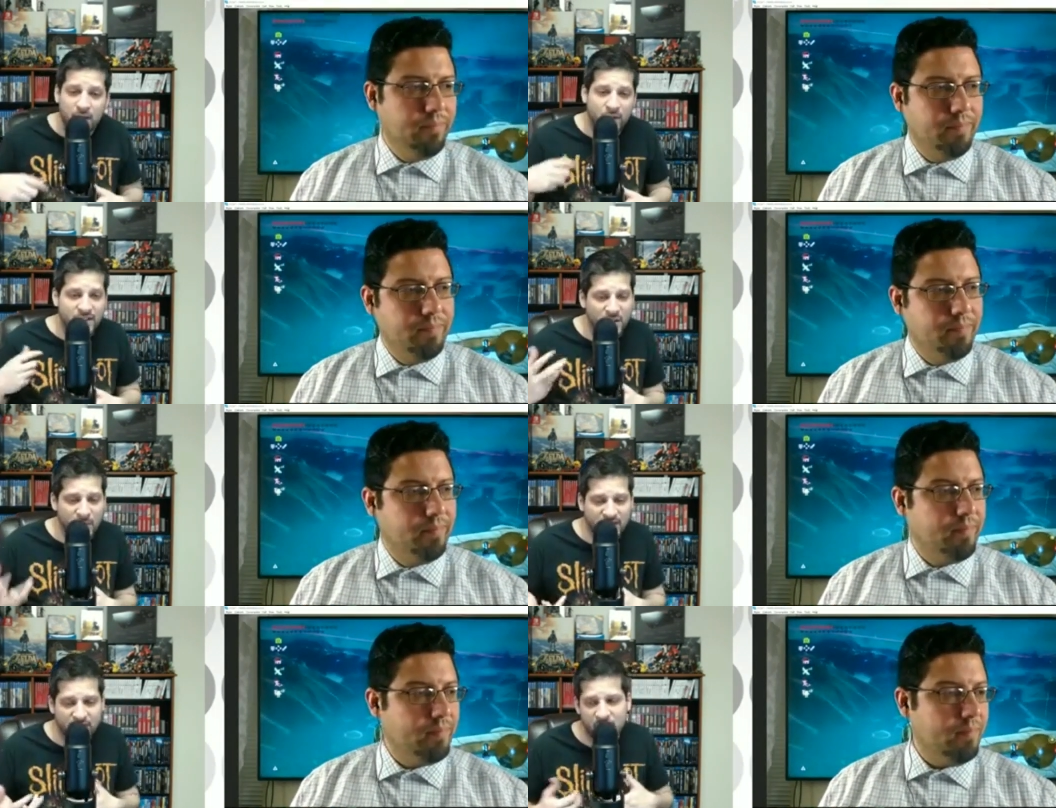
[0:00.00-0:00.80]
Speaker 1: I wanna show
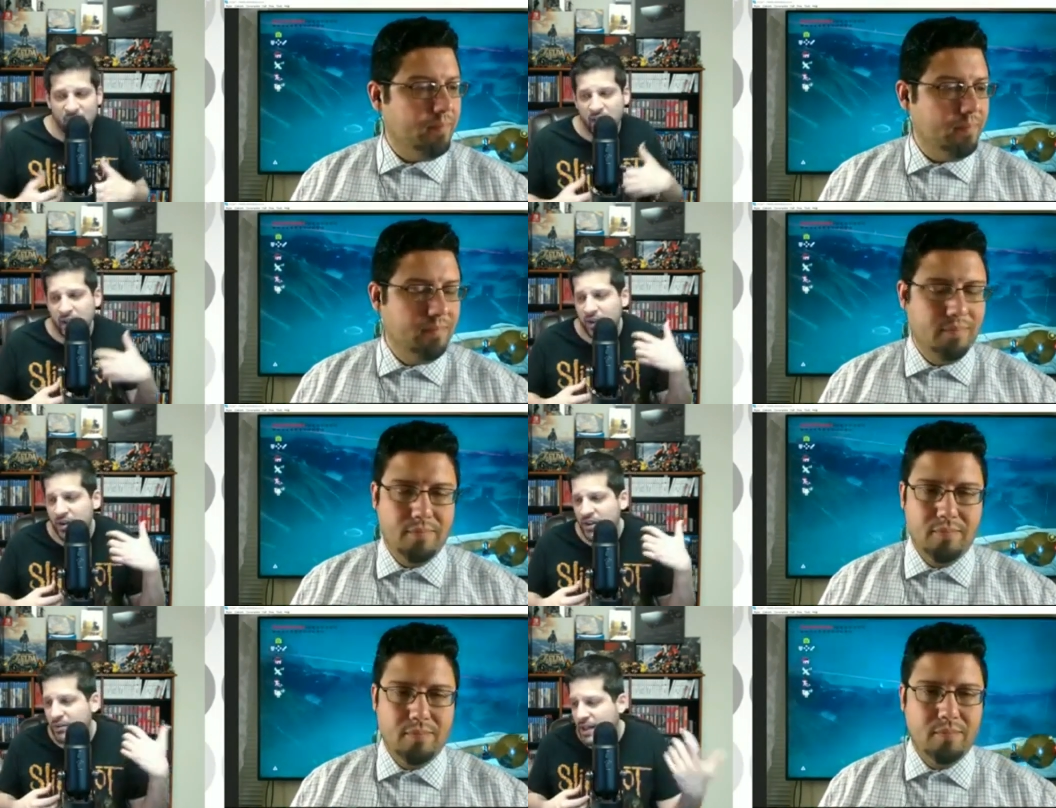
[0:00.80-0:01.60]
my Xeno
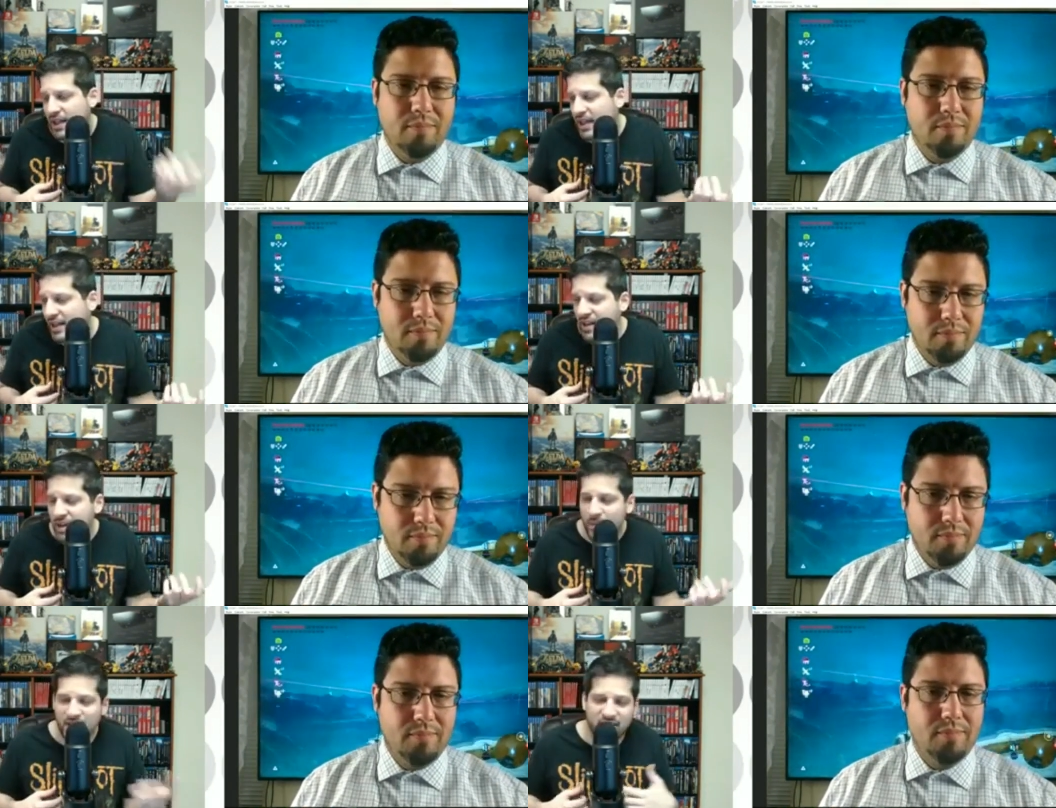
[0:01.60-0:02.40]
Gears, my
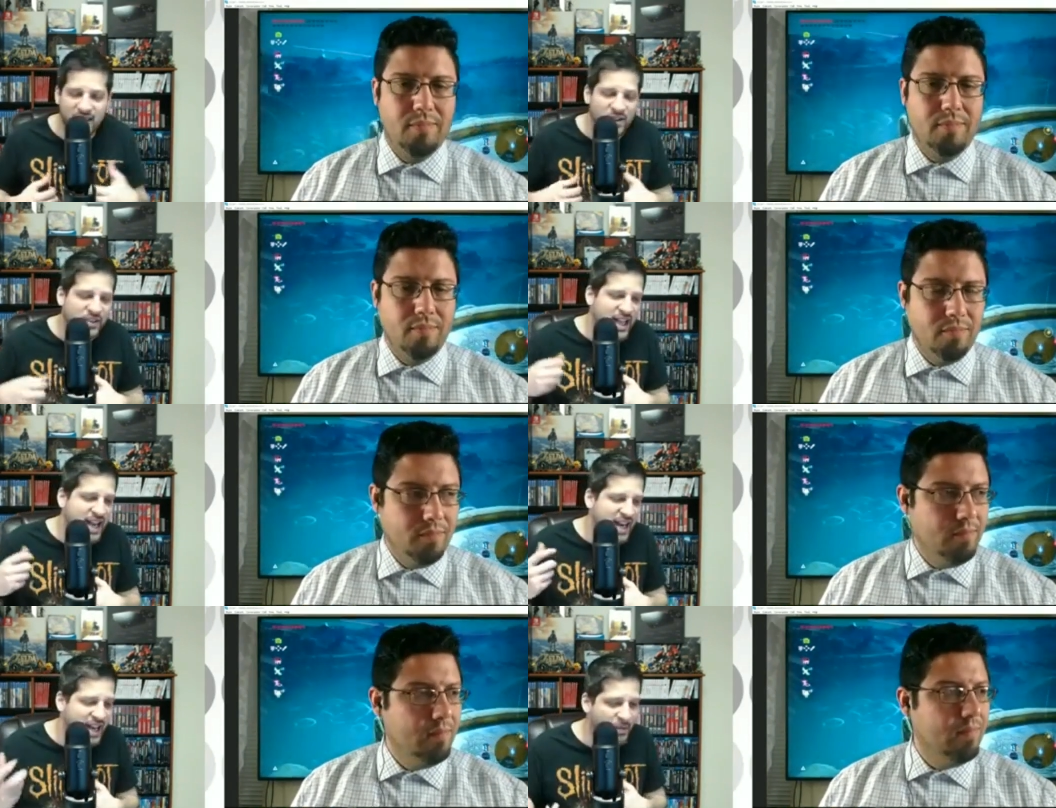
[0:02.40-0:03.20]
my Xeno
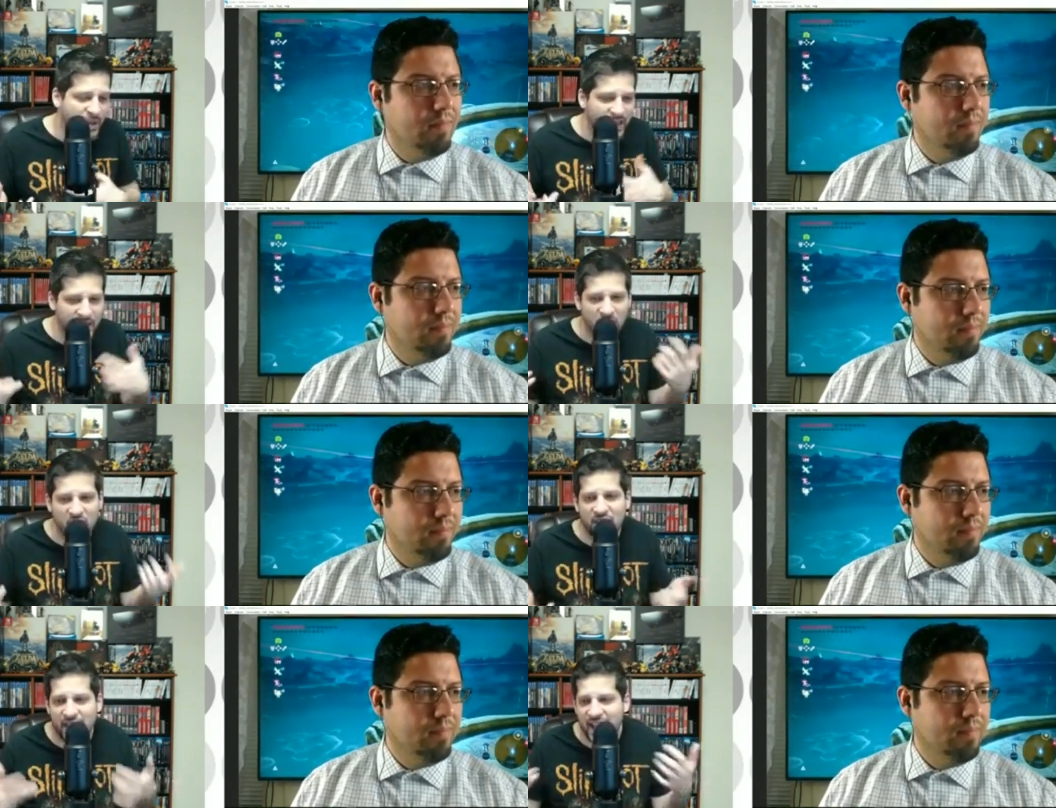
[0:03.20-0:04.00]
Saga, my
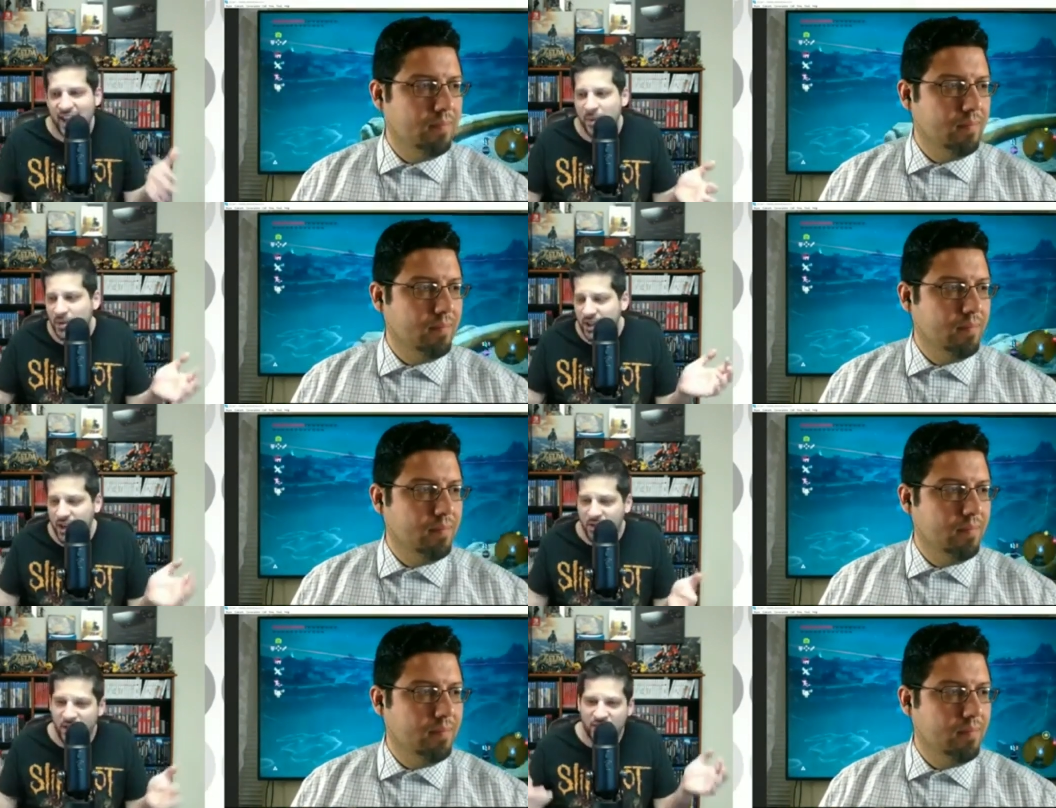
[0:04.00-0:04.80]
all the games
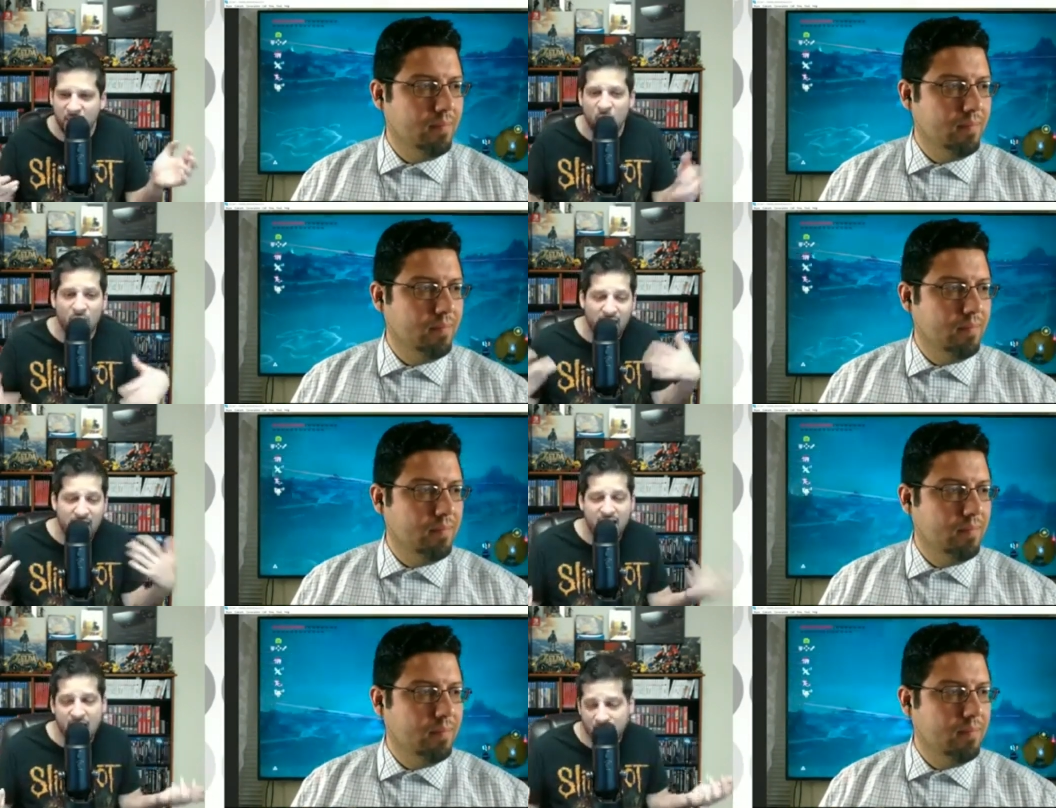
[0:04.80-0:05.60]
across the board.
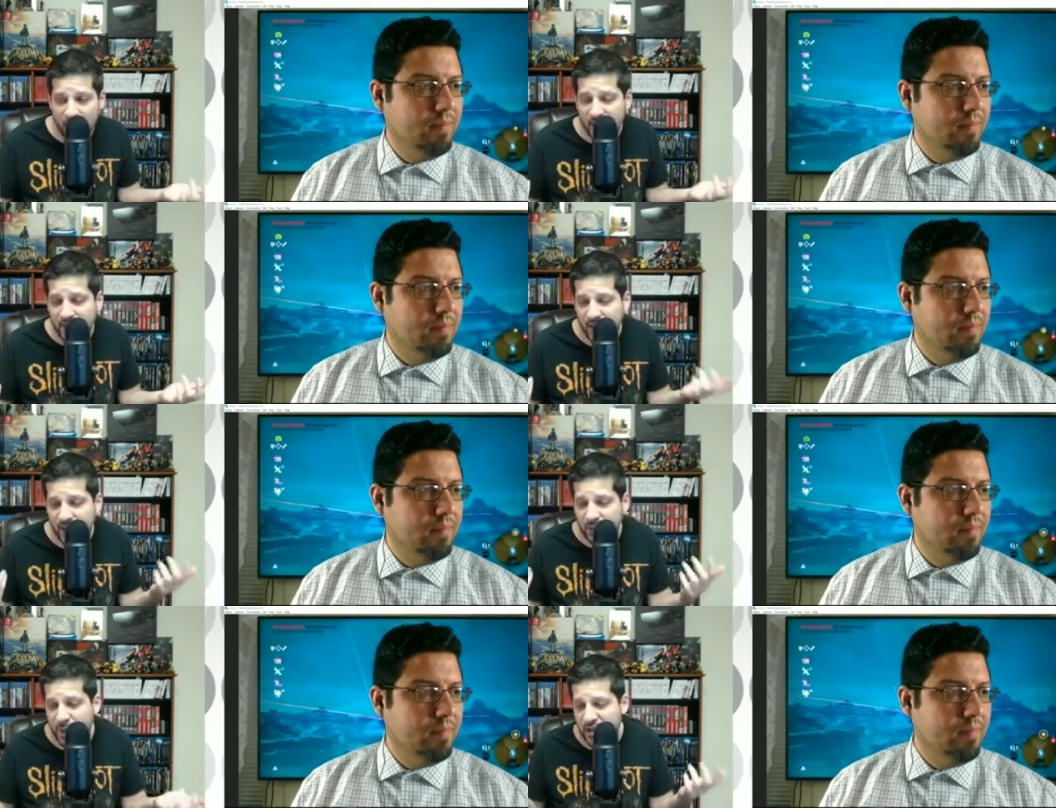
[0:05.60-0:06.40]
And I bought the
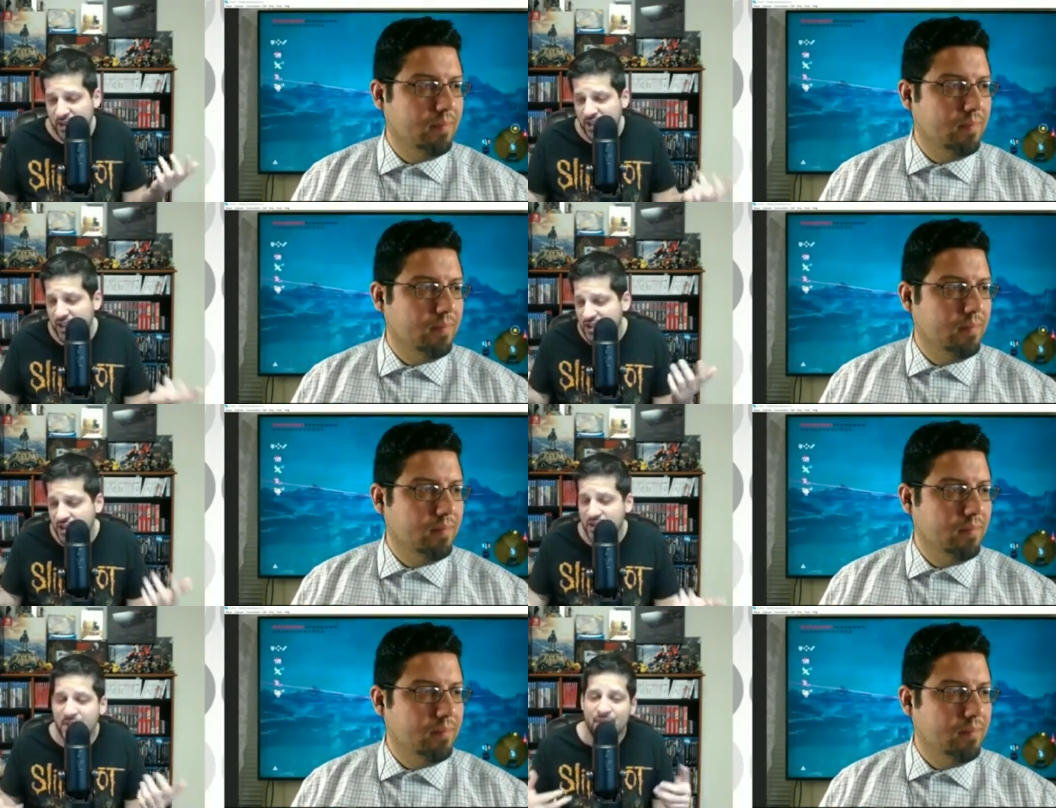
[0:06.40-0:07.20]
special
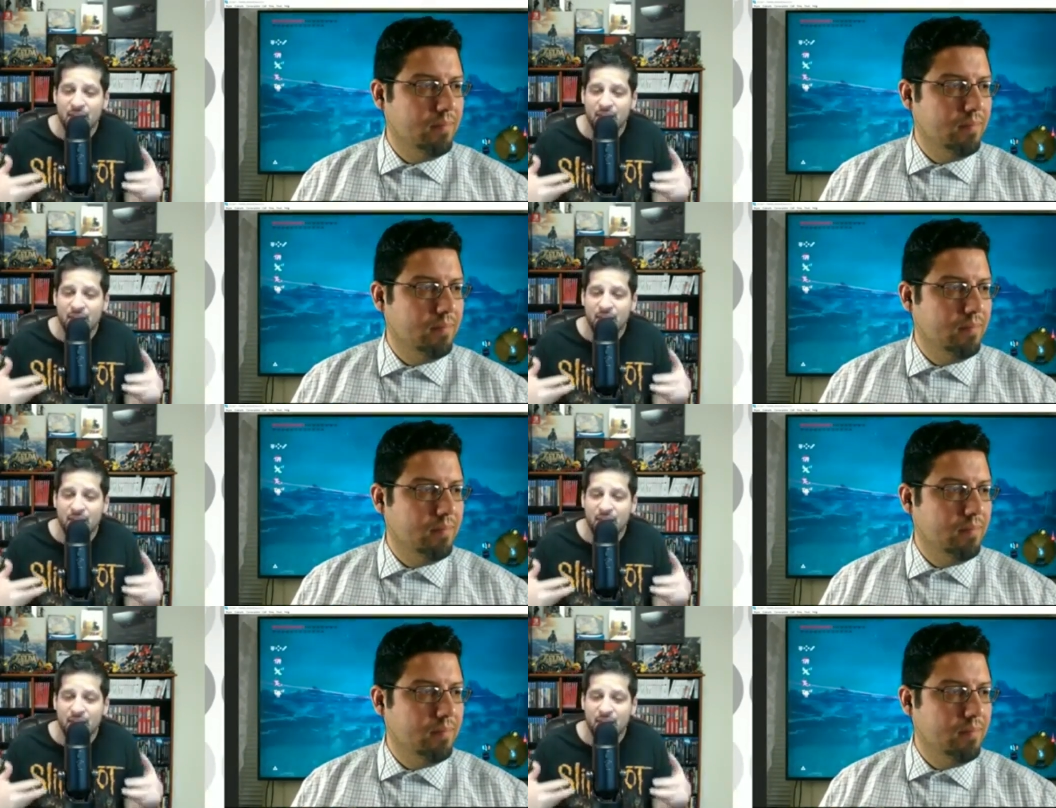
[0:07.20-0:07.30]
edition